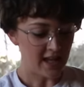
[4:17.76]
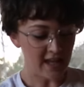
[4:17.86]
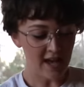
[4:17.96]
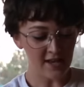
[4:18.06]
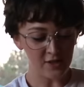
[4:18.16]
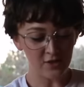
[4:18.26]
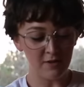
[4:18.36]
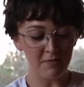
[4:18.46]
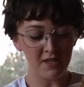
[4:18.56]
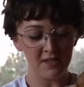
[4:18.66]
He
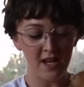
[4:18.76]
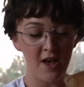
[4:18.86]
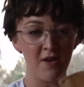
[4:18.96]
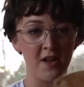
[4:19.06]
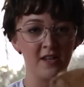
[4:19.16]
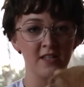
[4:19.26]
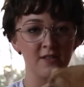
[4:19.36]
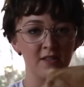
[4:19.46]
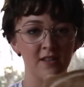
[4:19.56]
actually missed out on his